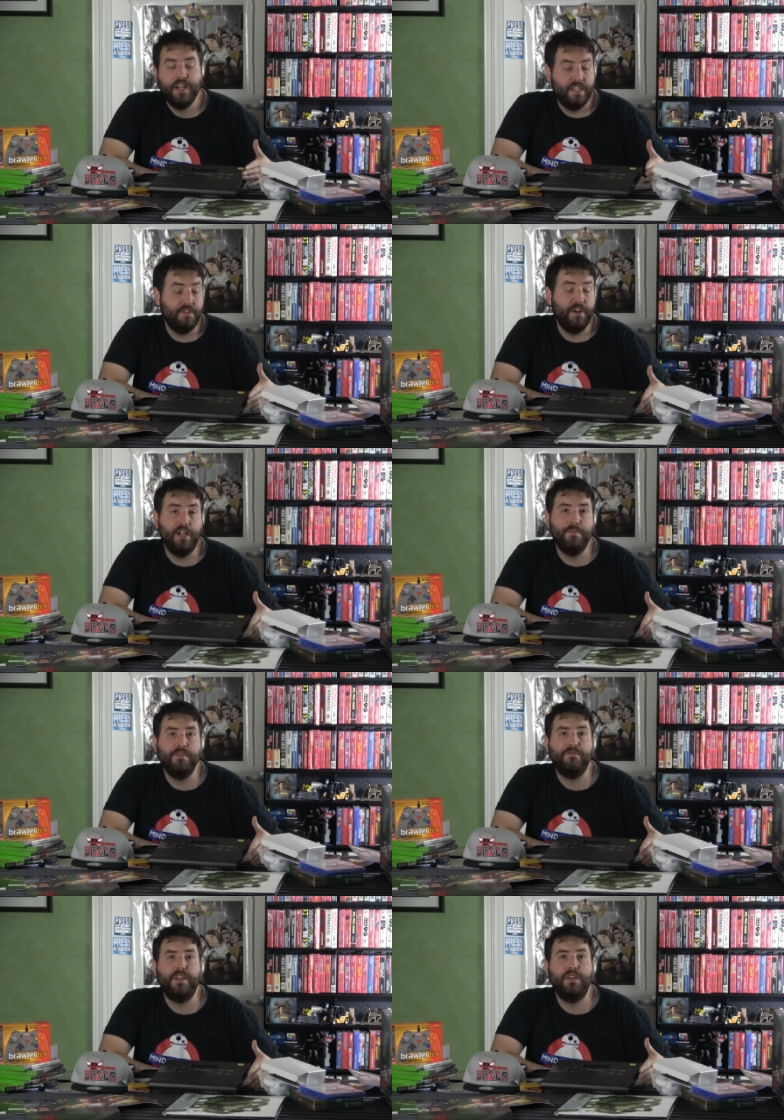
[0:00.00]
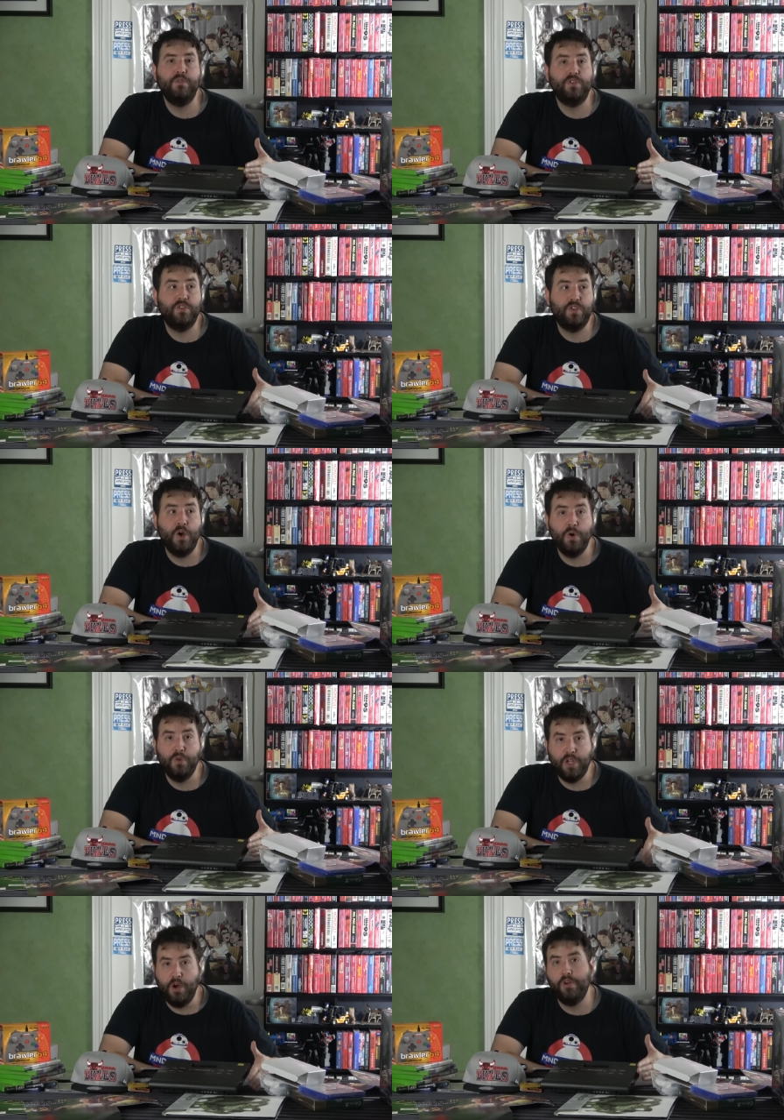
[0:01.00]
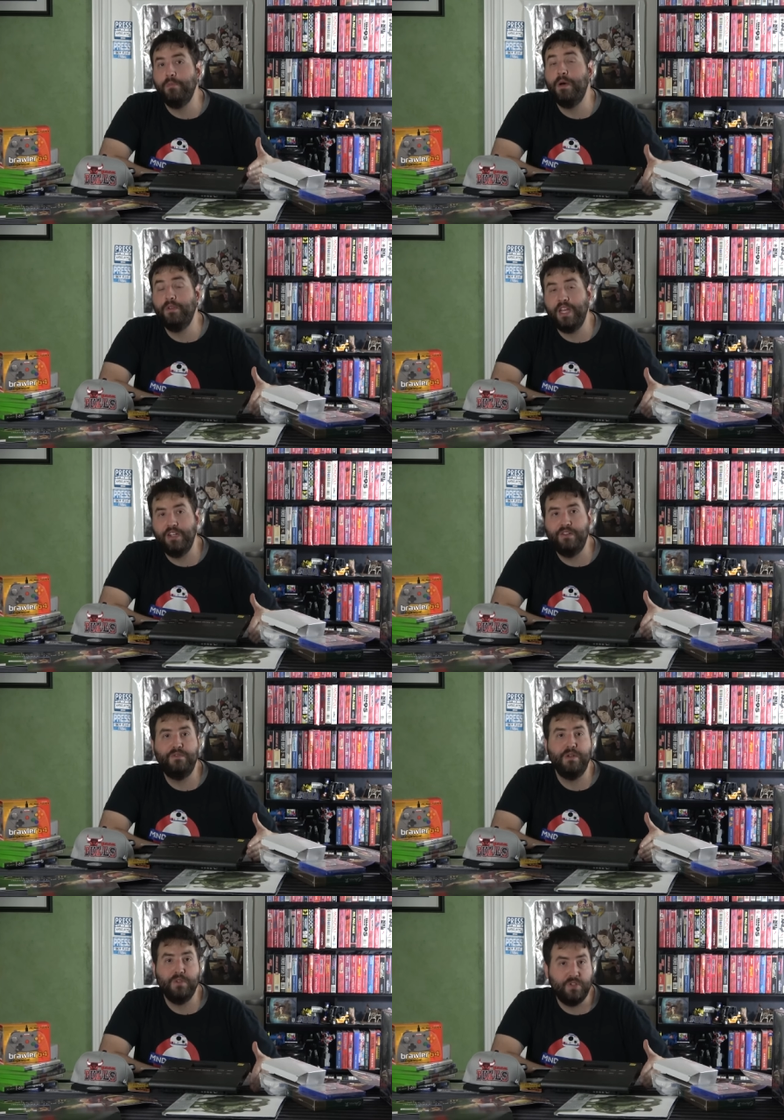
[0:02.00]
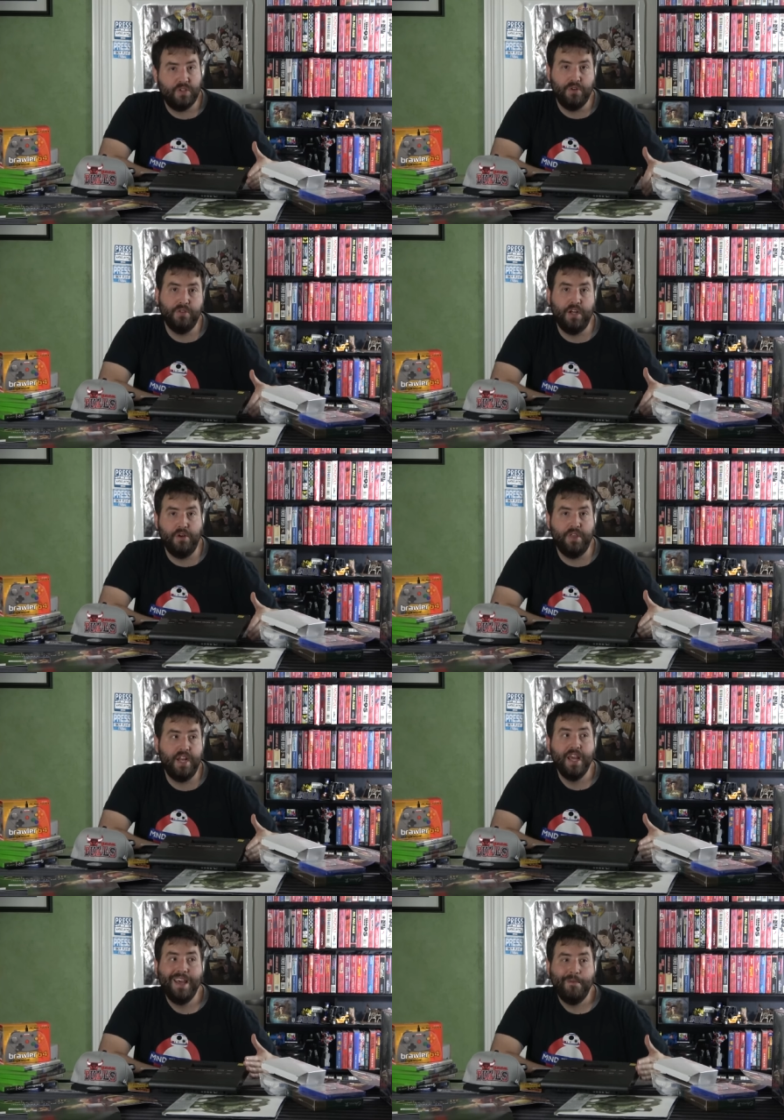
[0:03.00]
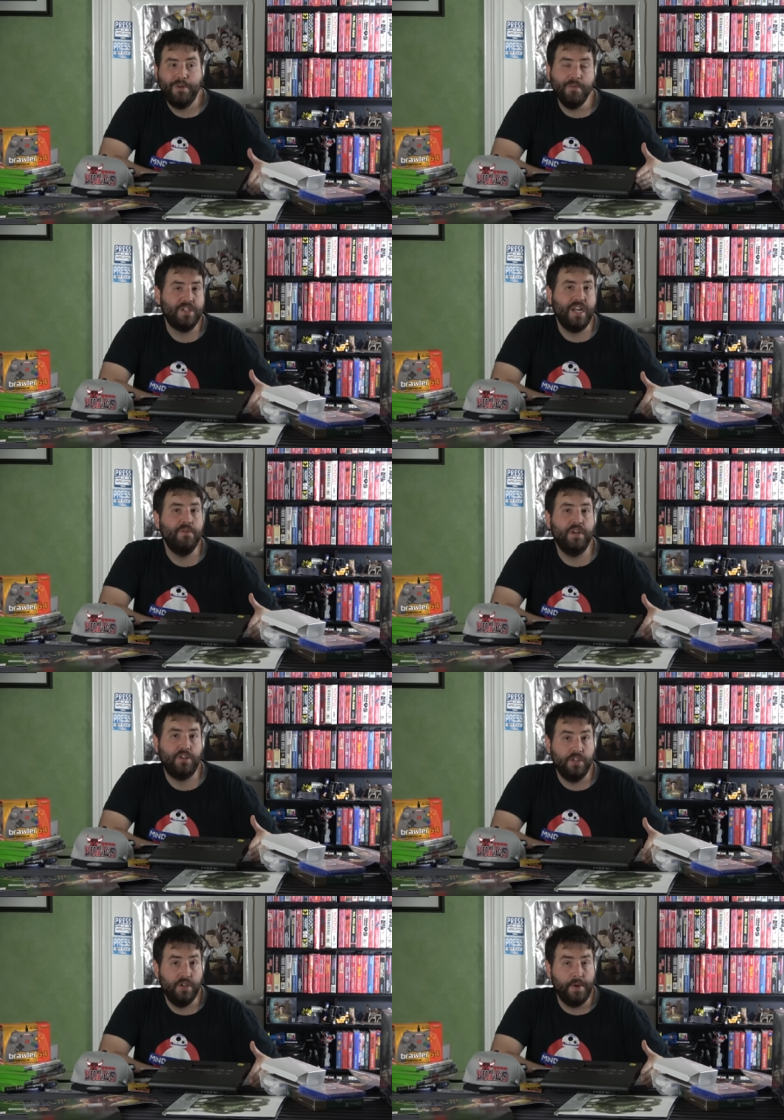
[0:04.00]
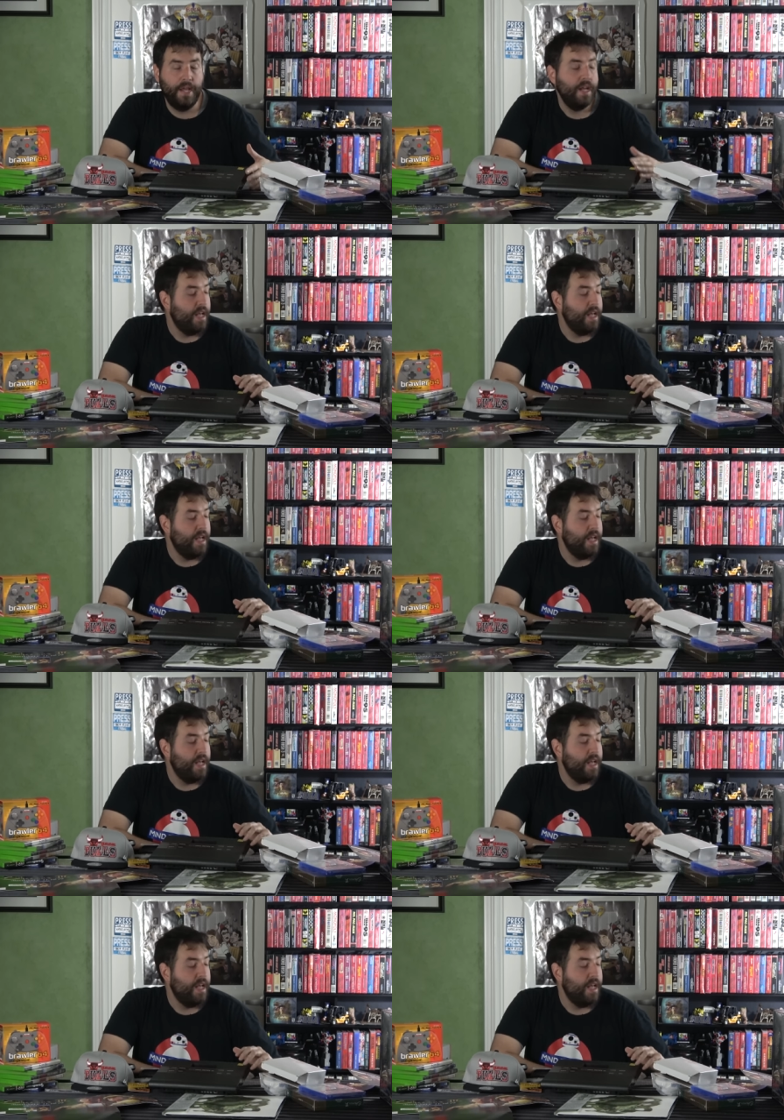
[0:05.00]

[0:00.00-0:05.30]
The development fee was so low, or the publication fee was so low, that pretty much anyone could do it.